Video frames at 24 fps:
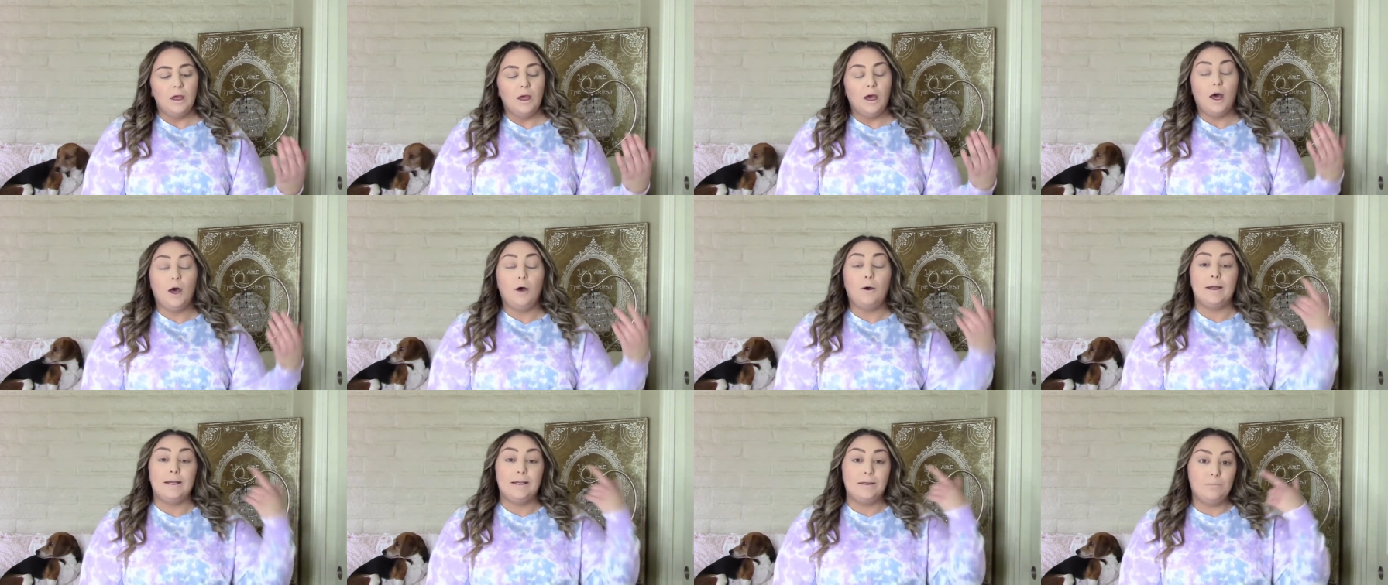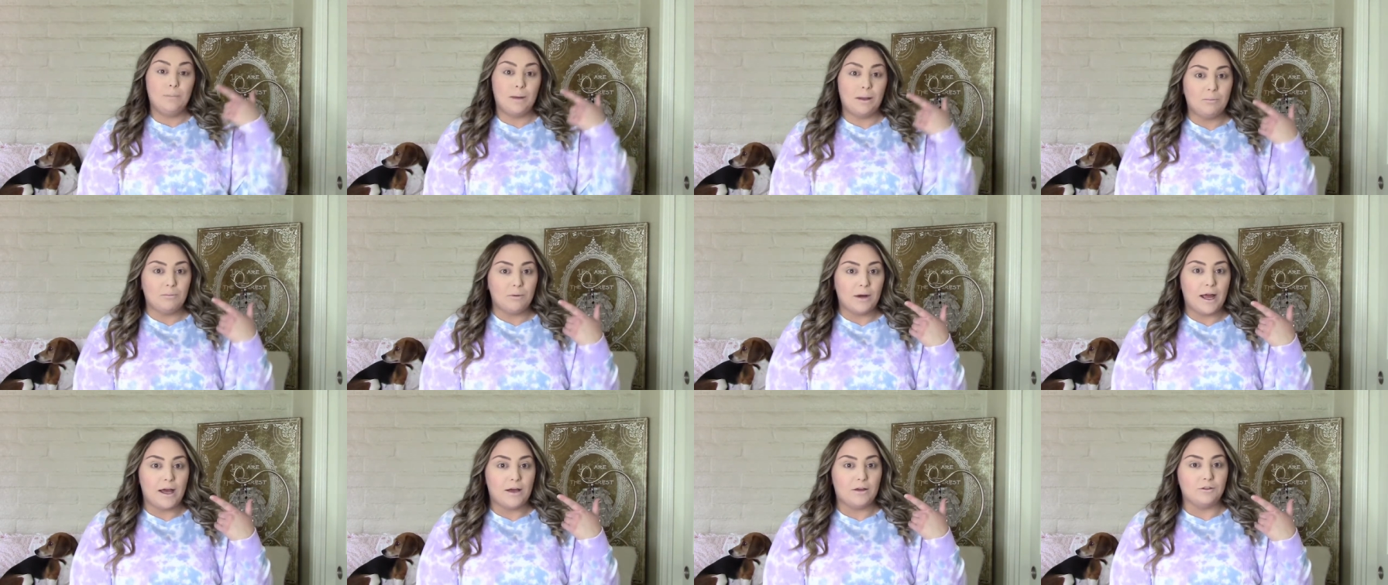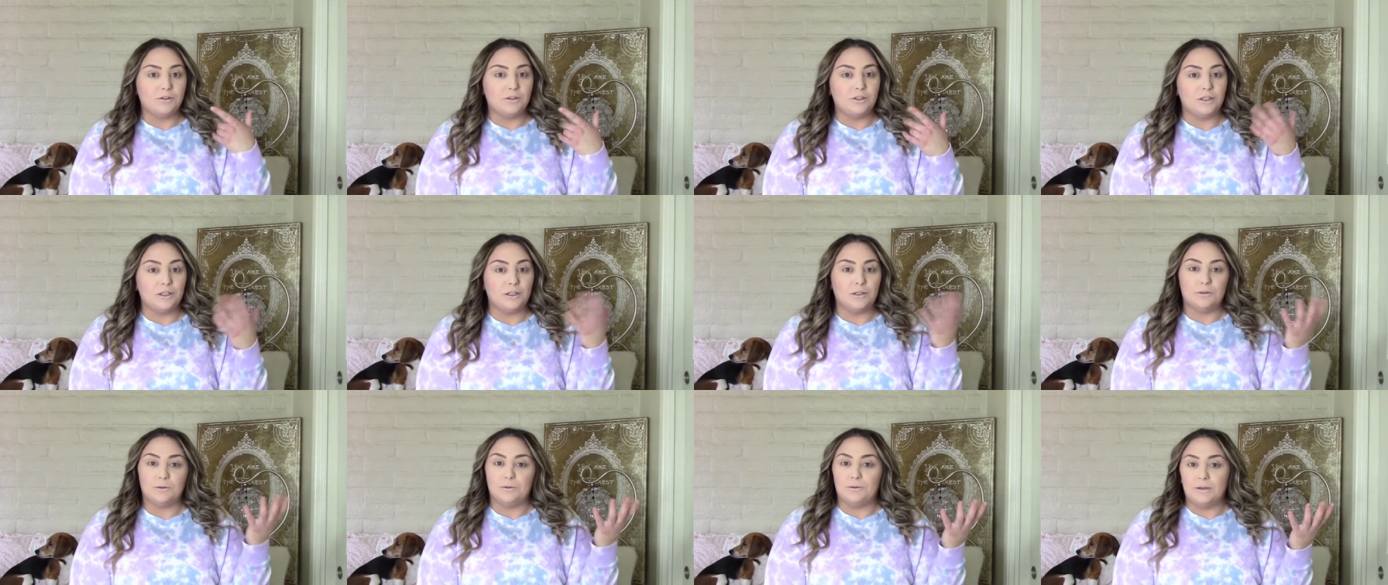Oh, I did my brows
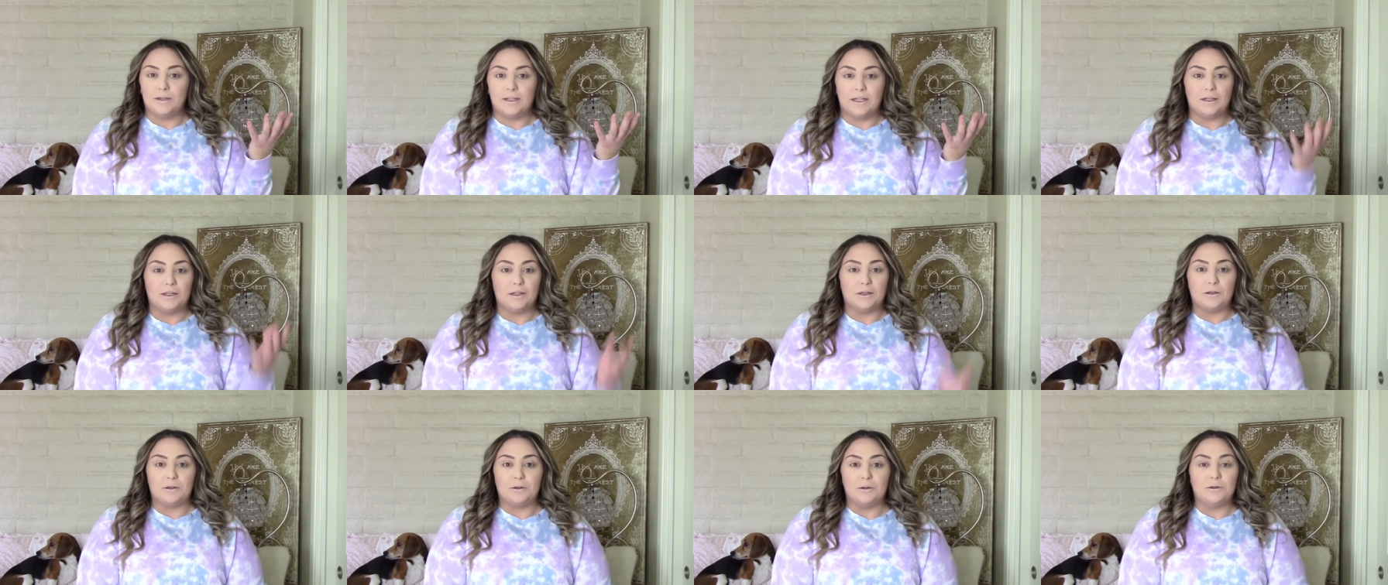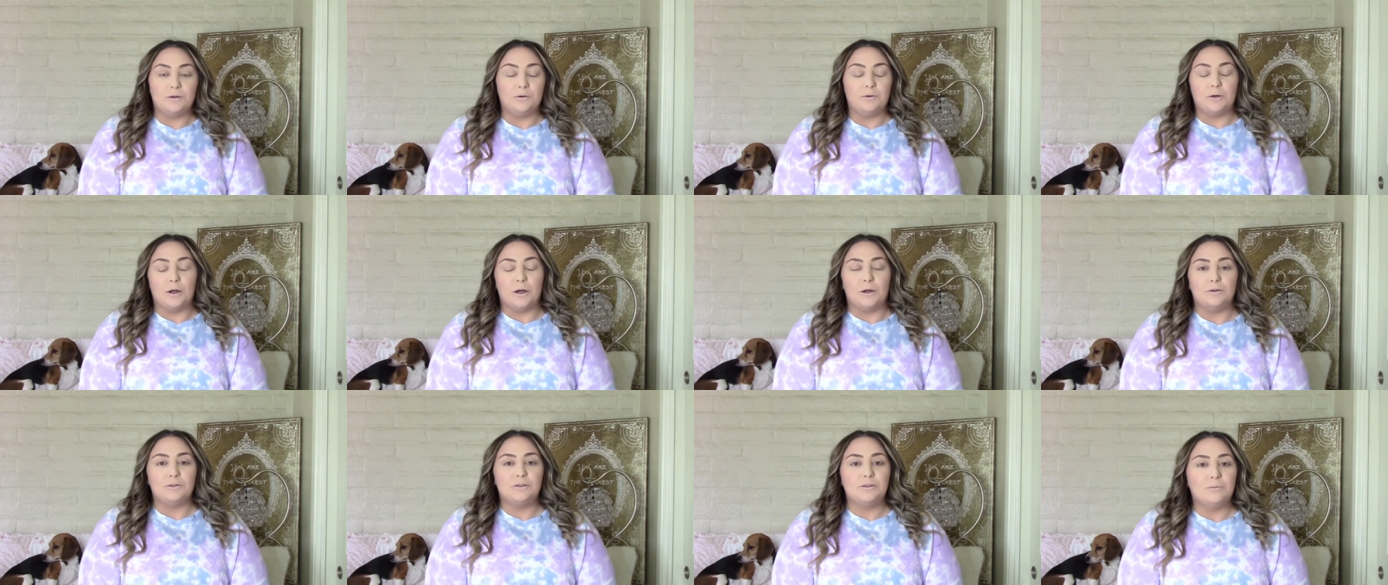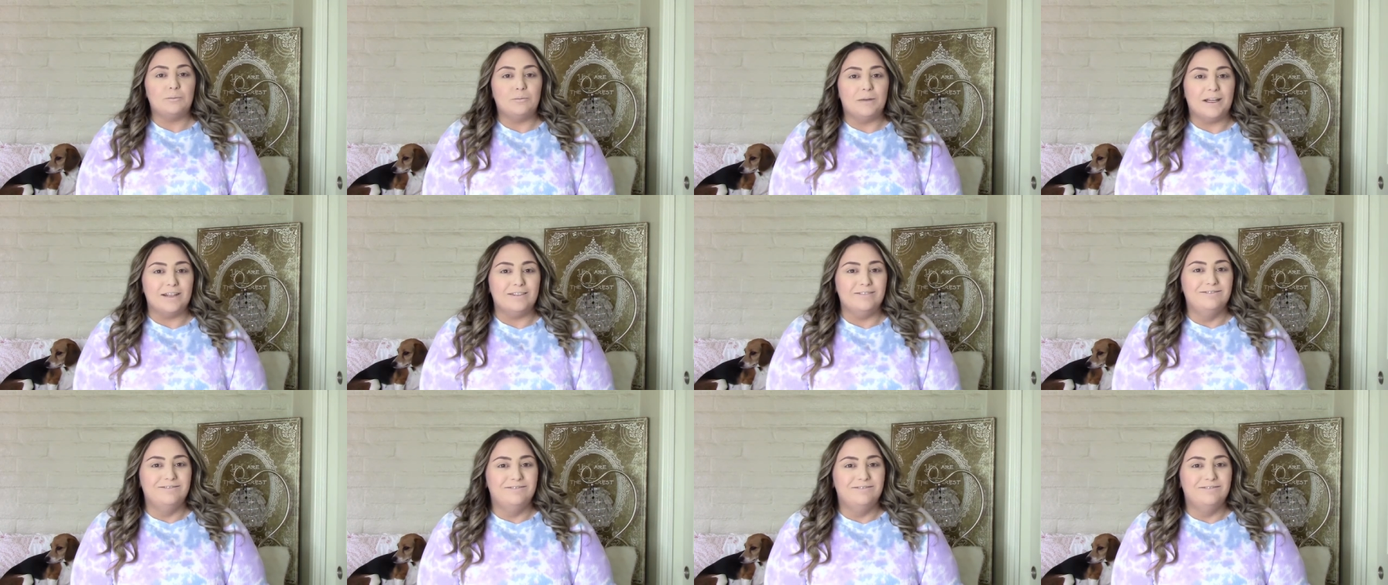too. They look gross, but